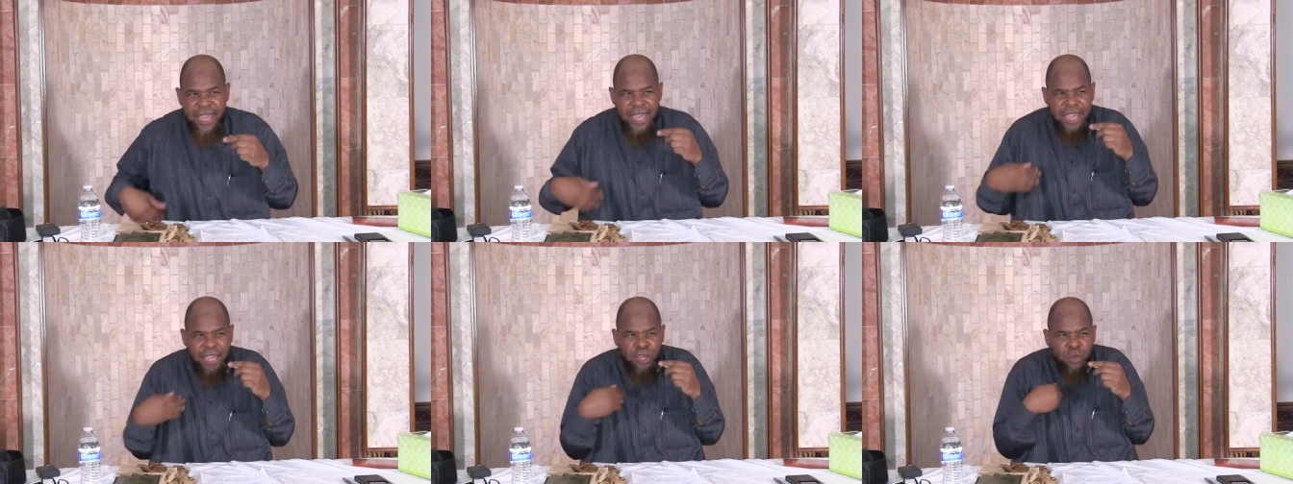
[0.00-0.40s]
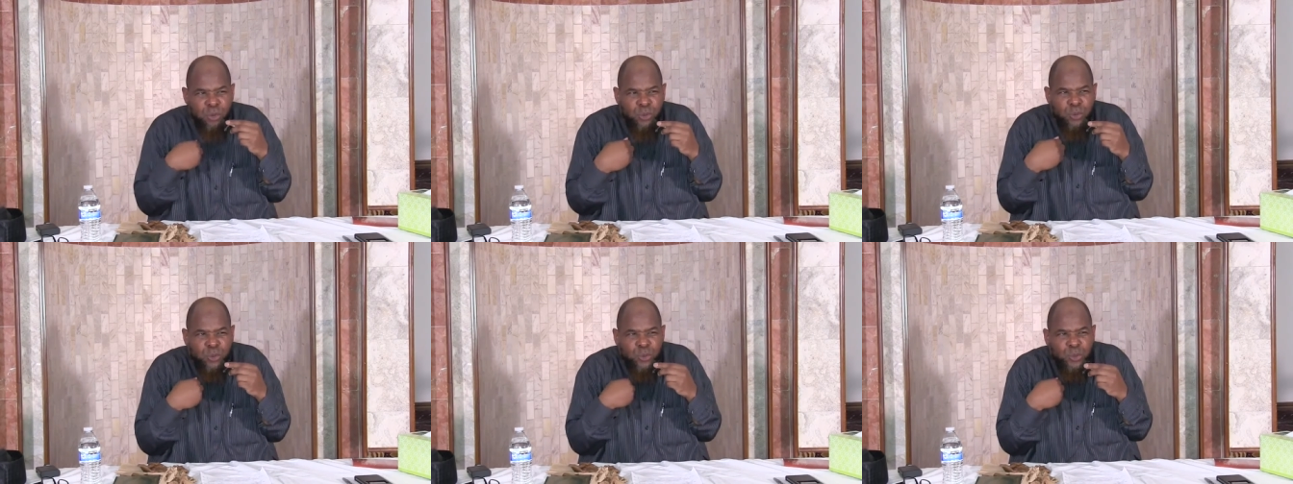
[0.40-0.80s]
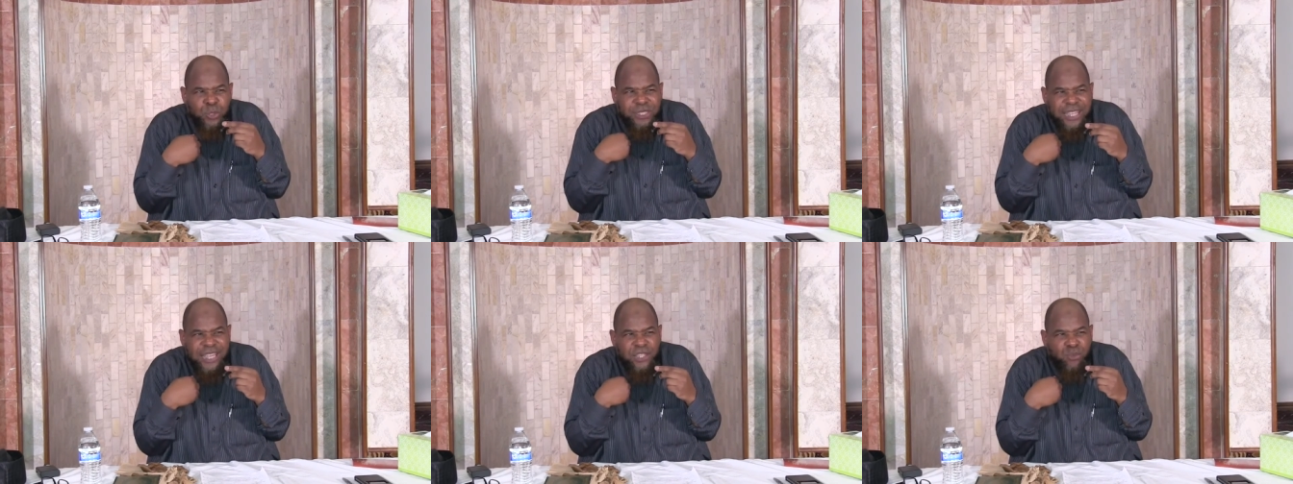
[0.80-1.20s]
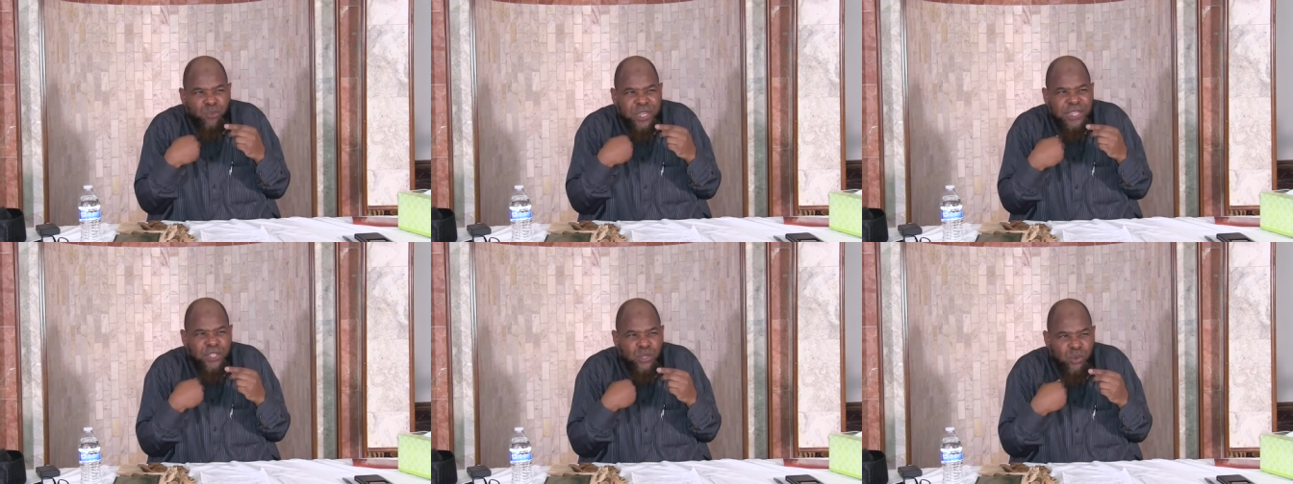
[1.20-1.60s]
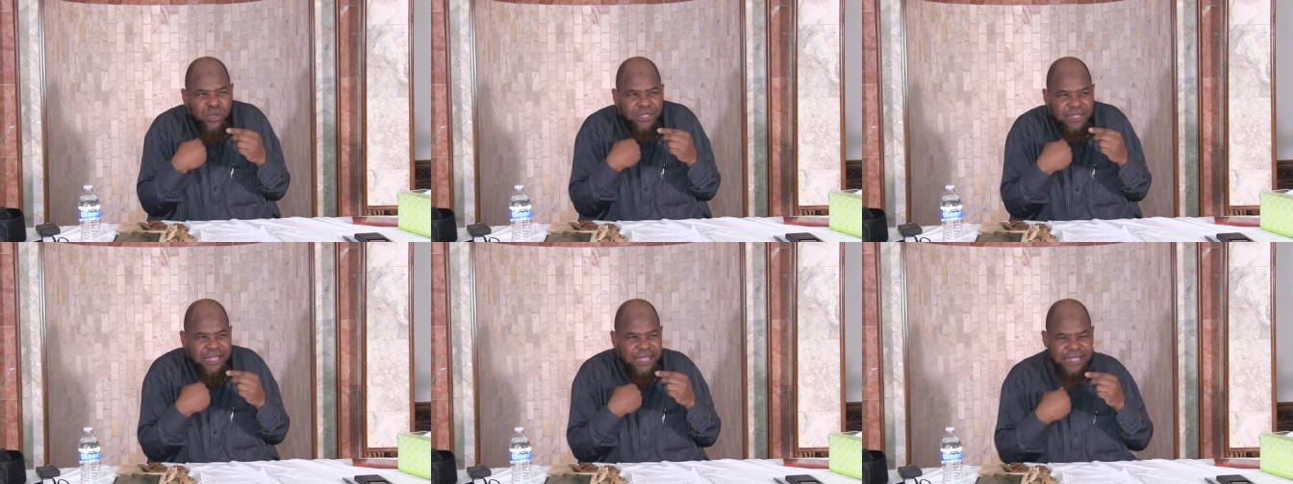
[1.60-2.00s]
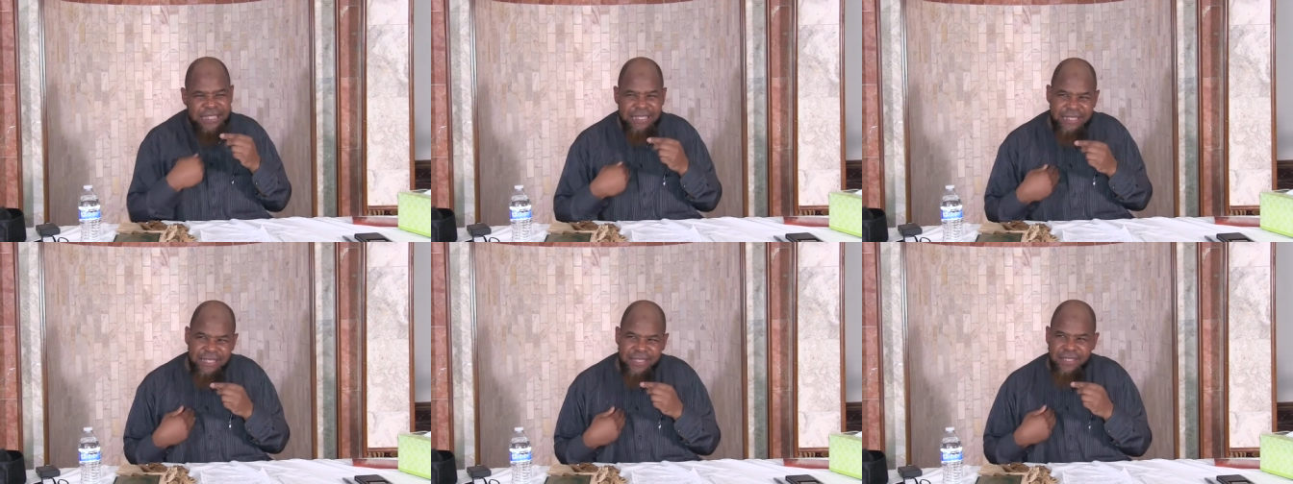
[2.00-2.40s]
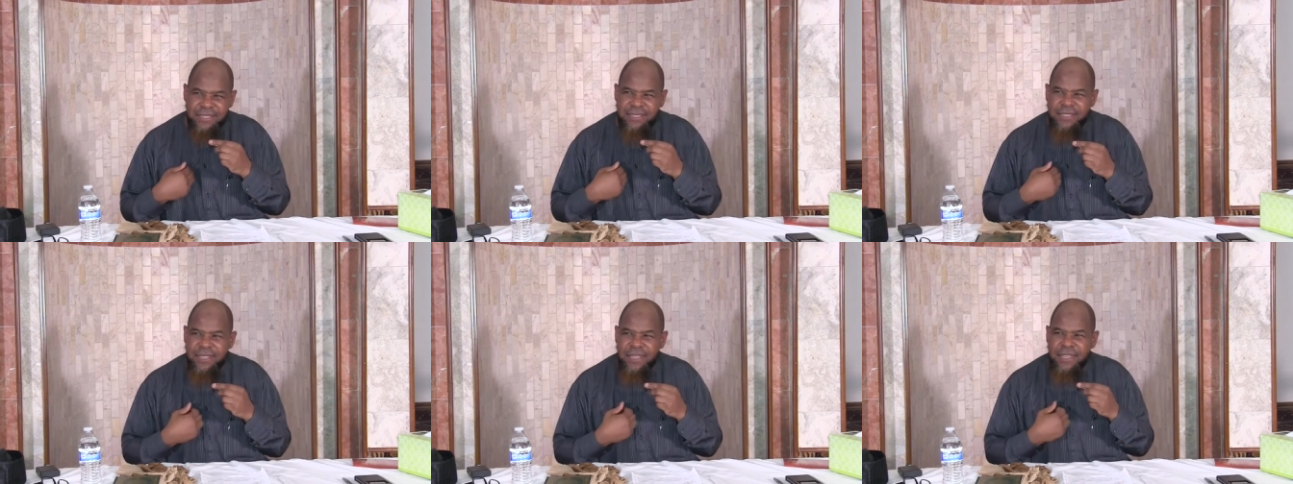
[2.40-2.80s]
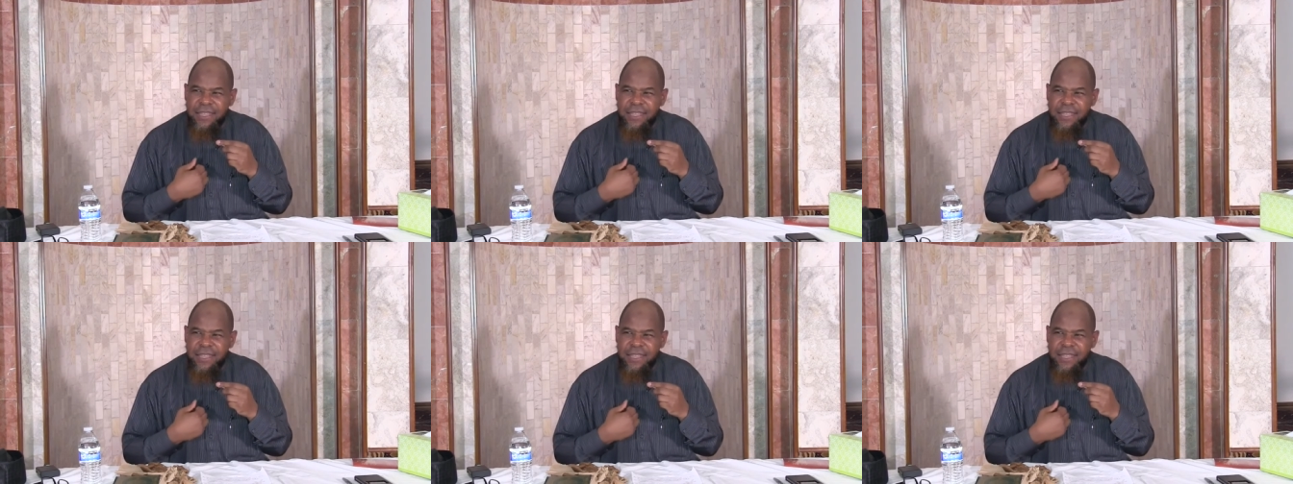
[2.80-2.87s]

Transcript: he used his resources,